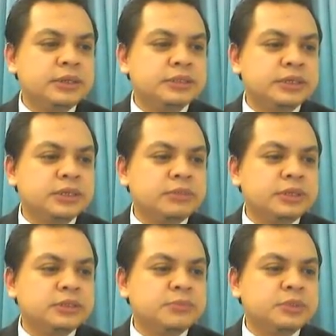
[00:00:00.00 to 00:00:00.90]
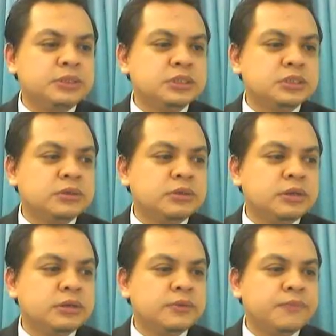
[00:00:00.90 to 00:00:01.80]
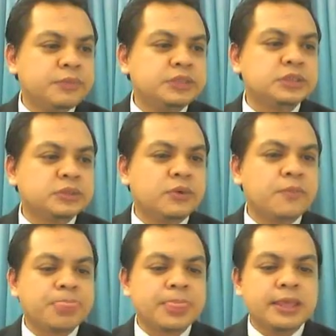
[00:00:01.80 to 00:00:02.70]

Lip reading: The second one is PC score.